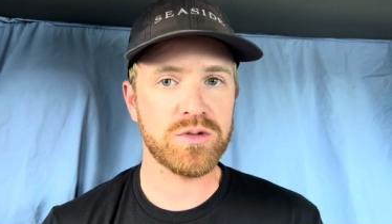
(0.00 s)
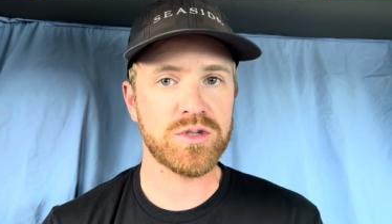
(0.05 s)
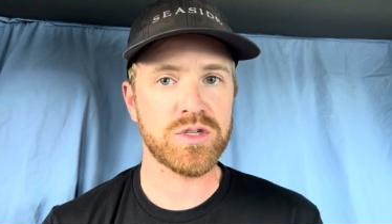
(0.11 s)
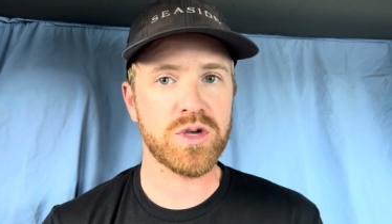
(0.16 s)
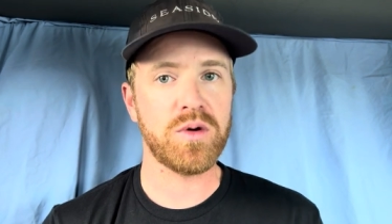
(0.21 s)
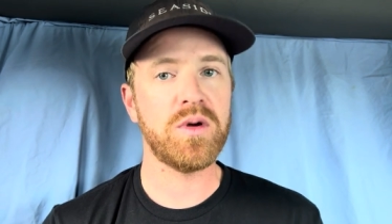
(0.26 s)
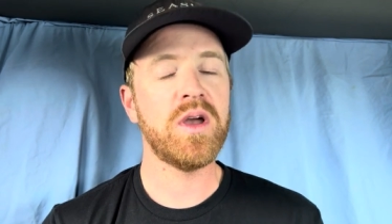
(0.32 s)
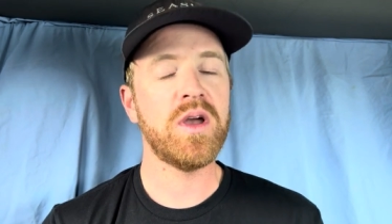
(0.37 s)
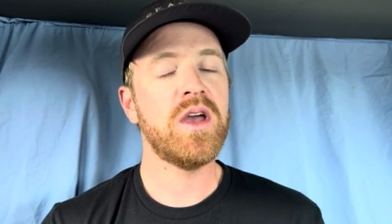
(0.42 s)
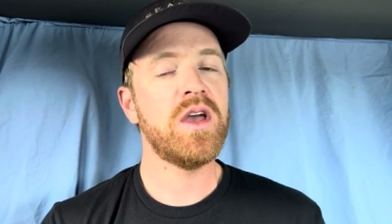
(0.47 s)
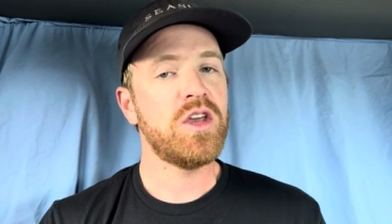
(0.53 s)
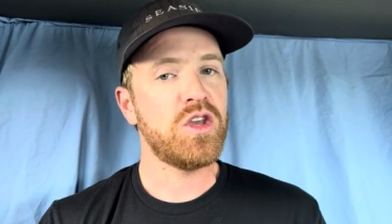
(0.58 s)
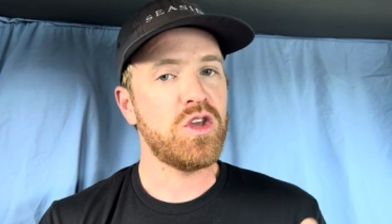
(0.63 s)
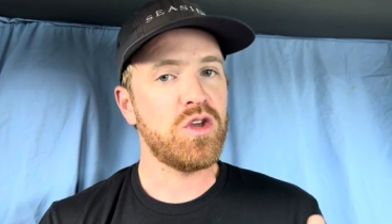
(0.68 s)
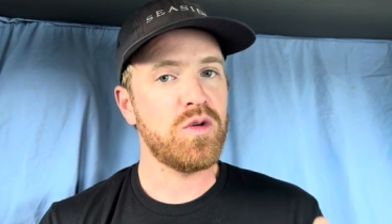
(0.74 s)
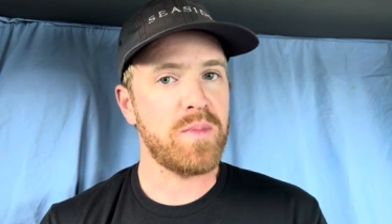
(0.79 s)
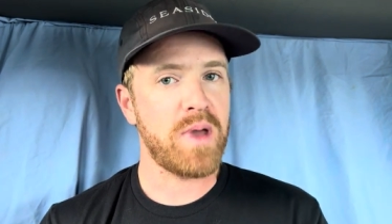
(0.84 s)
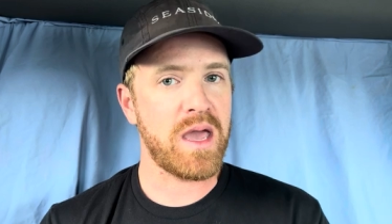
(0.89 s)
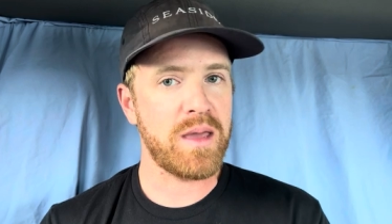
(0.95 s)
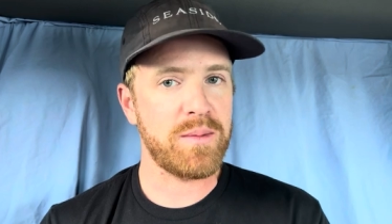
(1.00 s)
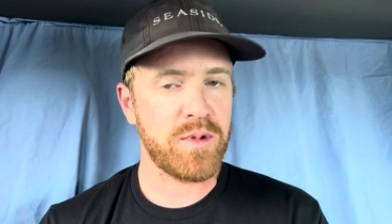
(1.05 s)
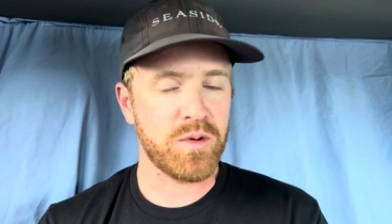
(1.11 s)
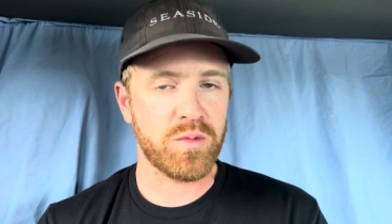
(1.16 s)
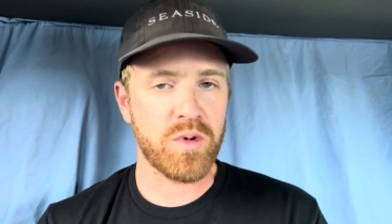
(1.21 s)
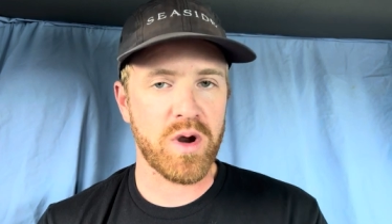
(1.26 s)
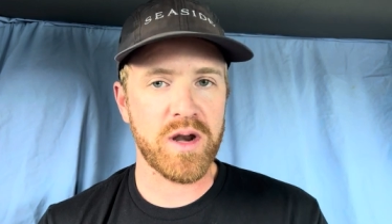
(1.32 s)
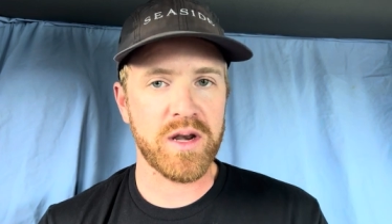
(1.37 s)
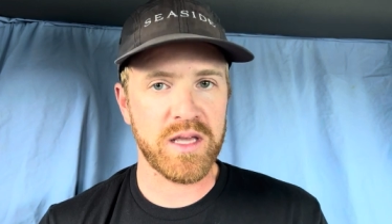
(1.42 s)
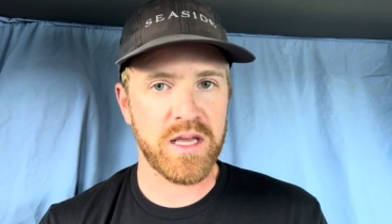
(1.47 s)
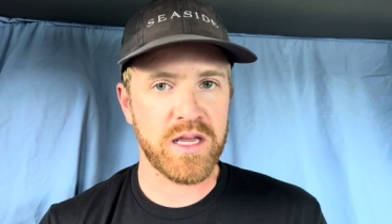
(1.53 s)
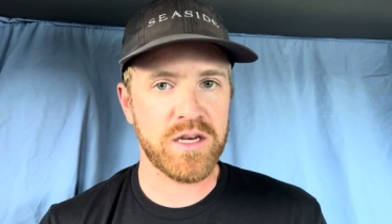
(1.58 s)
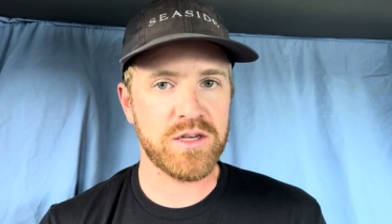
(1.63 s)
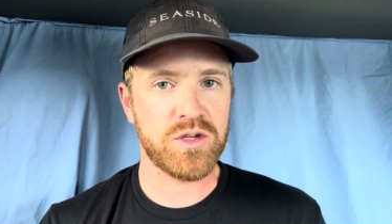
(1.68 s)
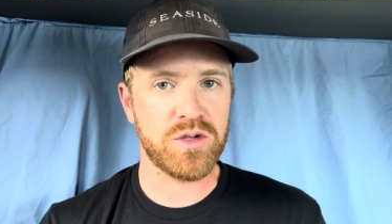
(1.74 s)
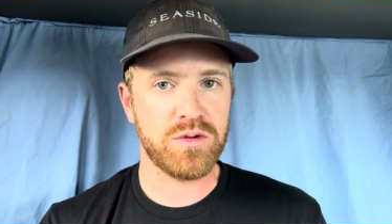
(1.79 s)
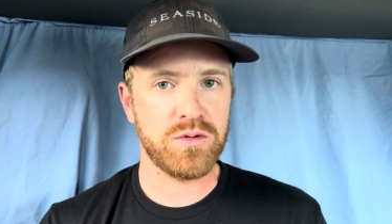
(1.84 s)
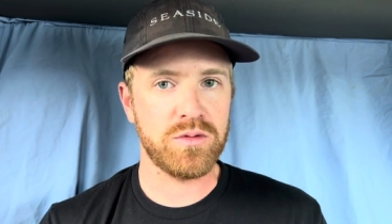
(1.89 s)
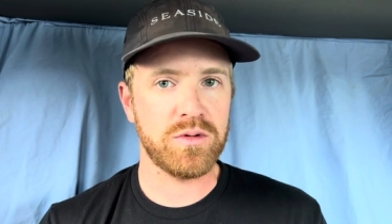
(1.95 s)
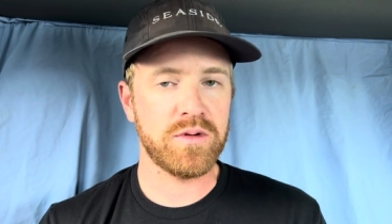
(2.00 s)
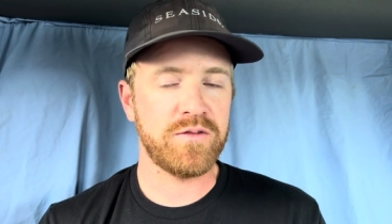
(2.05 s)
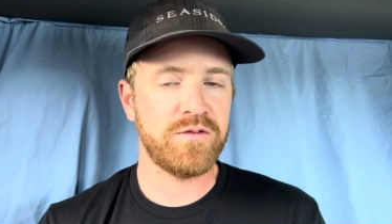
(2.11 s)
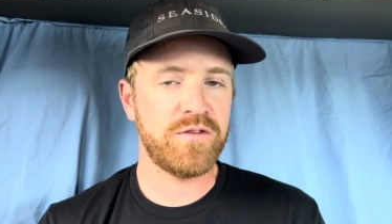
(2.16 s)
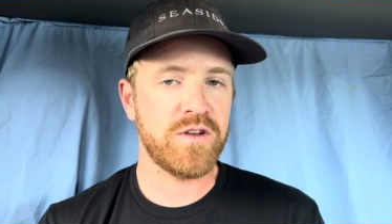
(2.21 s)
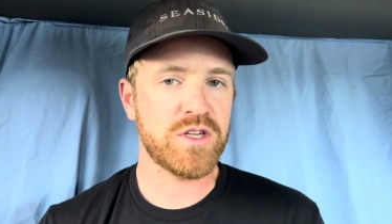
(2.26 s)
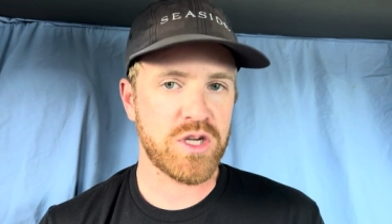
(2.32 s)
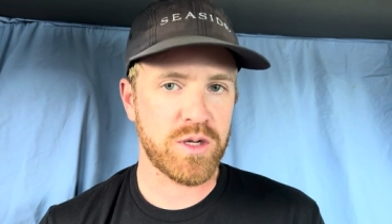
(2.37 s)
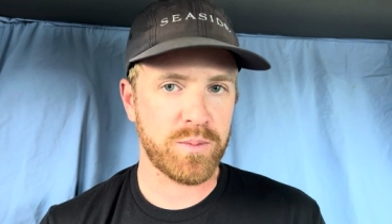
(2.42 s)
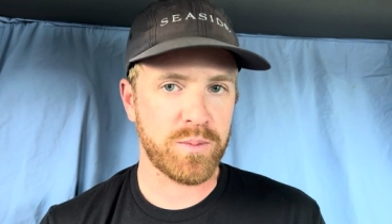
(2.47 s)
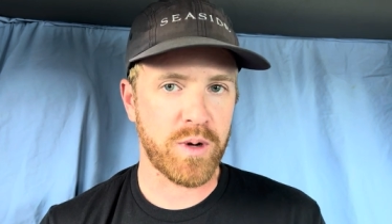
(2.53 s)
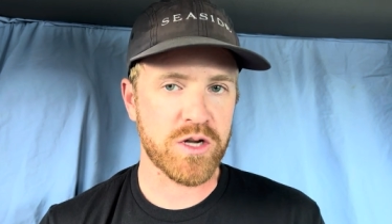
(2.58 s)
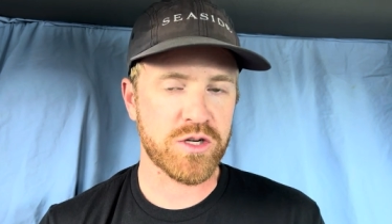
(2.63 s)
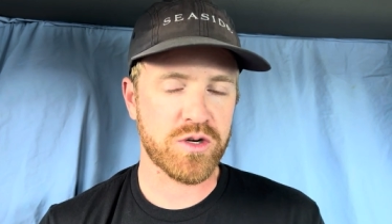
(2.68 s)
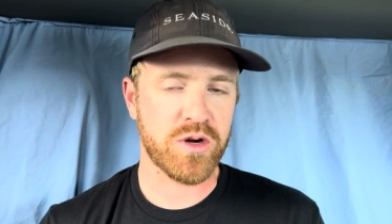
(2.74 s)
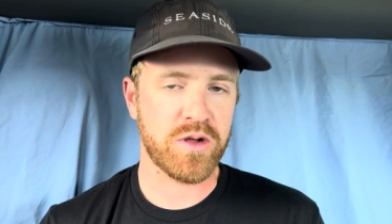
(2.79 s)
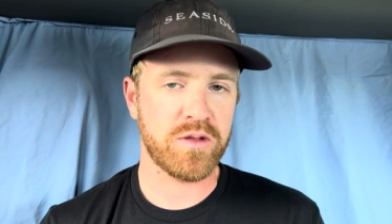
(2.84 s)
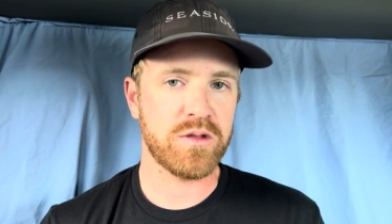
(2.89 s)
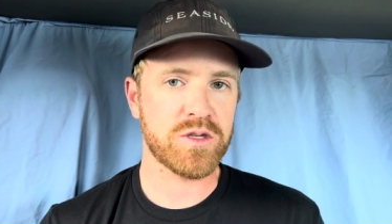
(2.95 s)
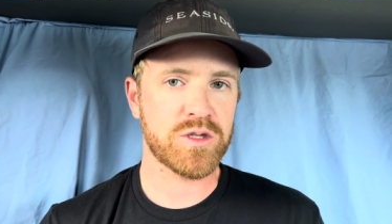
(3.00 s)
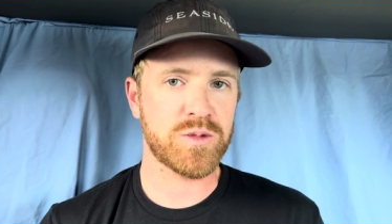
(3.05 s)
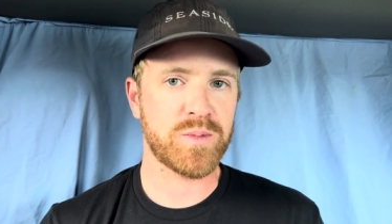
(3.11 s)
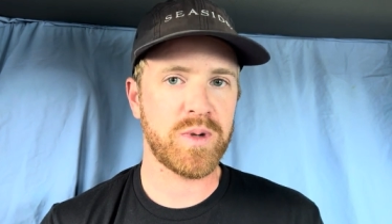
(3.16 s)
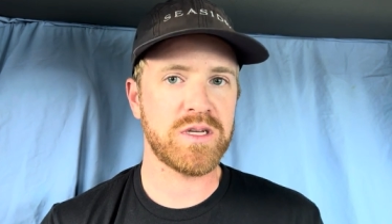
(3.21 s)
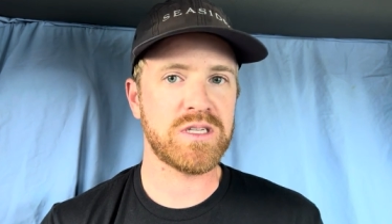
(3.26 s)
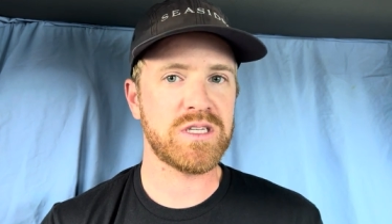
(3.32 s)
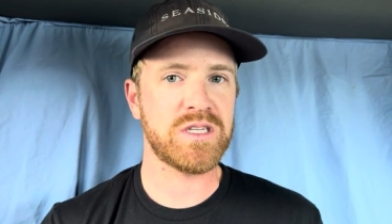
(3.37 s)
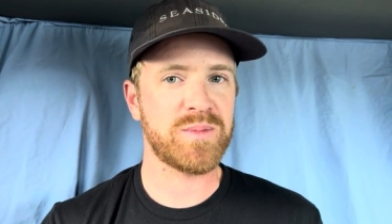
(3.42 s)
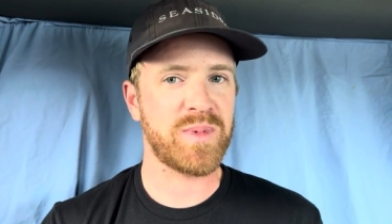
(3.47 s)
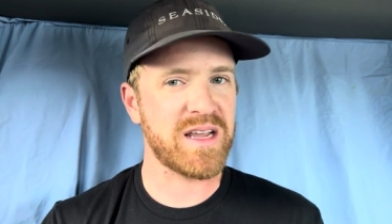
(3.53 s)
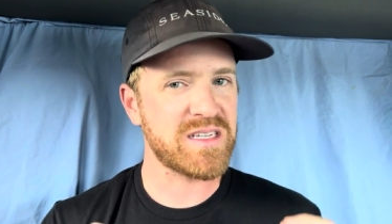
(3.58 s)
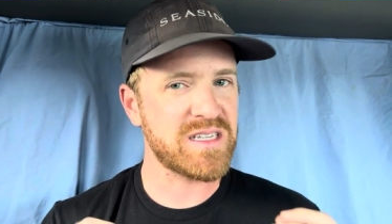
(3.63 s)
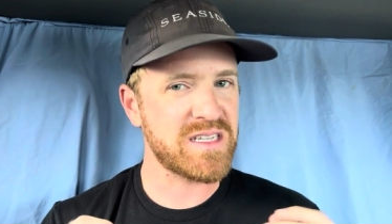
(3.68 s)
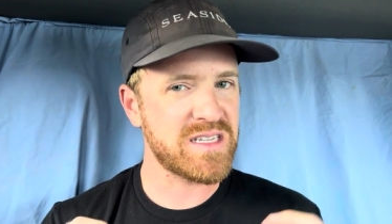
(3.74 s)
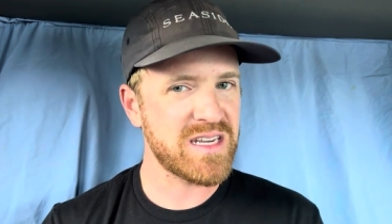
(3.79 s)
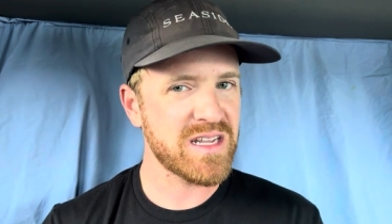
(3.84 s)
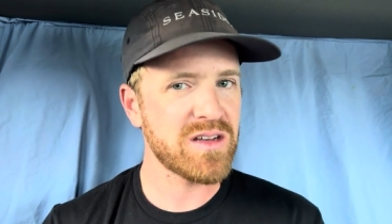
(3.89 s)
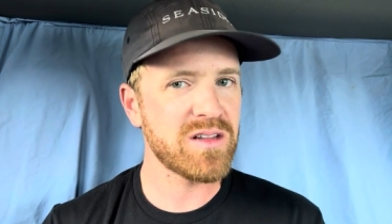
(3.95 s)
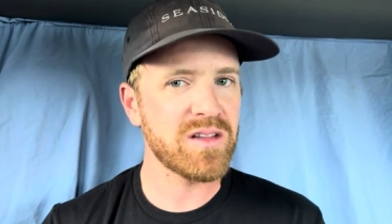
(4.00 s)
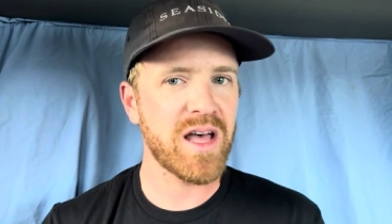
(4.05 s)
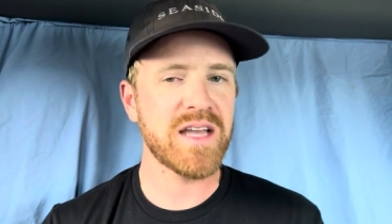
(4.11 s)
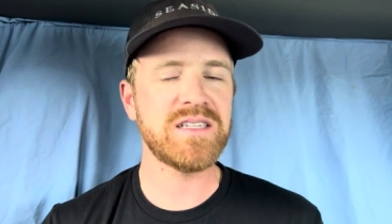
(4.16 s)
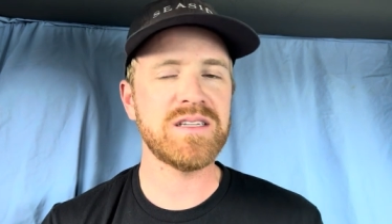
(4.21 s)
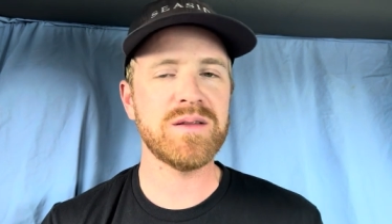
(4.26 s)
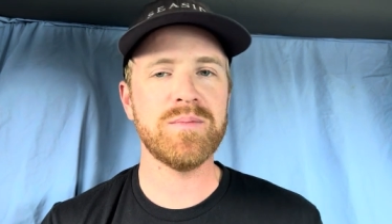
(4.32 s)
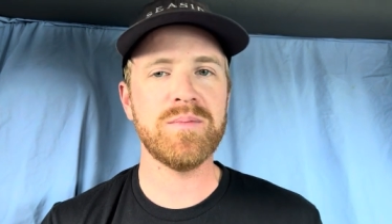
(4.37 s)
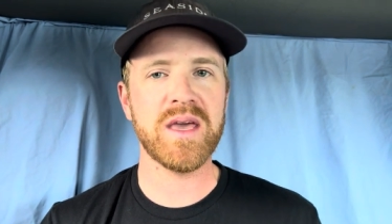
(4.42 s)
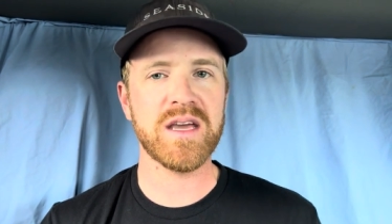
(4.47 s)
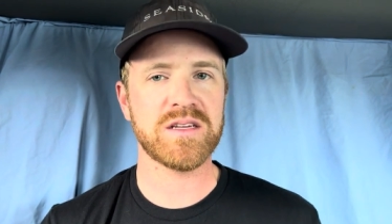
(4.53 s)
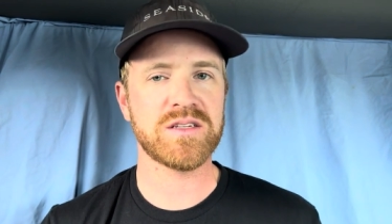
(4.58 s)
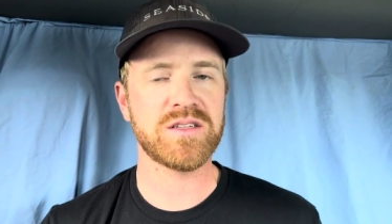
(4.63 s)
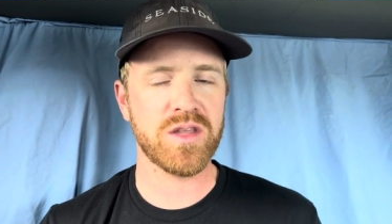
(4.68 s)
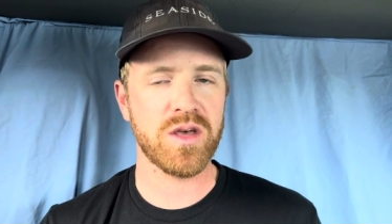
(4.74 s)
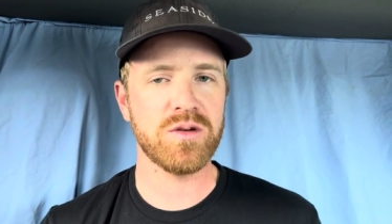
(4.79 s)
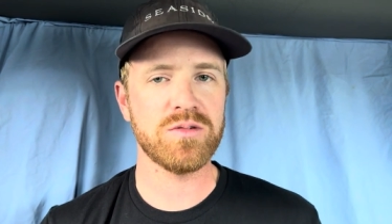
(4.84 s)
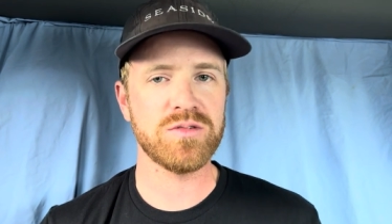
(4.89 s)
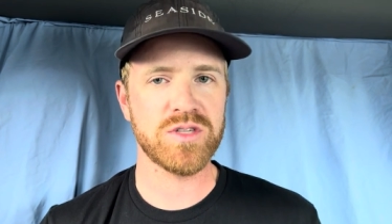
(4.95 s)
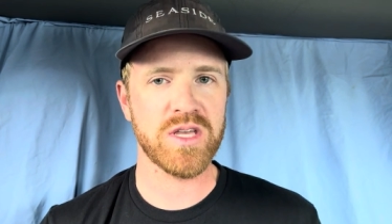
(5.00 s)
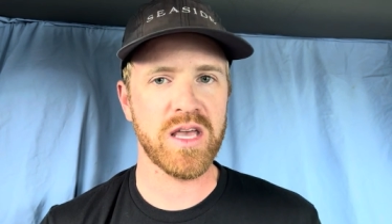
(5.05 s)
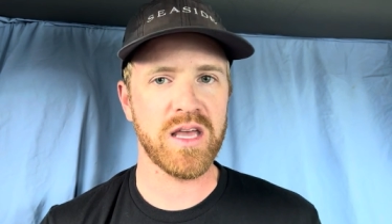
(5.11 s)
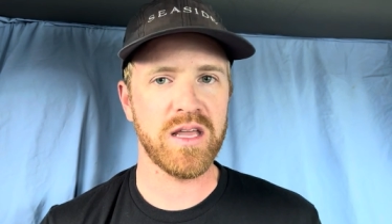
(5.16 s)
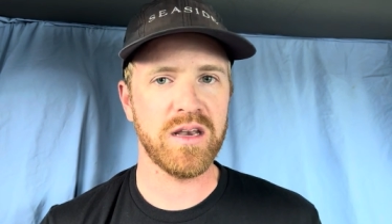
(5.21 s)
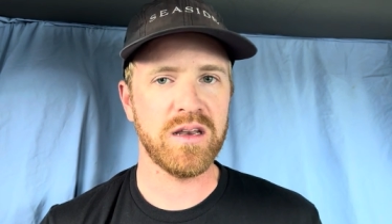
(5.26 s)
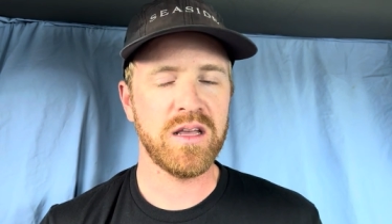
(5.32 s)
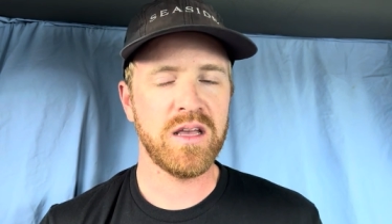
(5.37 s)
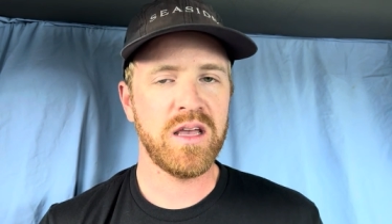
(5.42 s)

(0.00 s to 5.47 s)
So you may be running into fishing pressure on those places, but I still like to mix those in.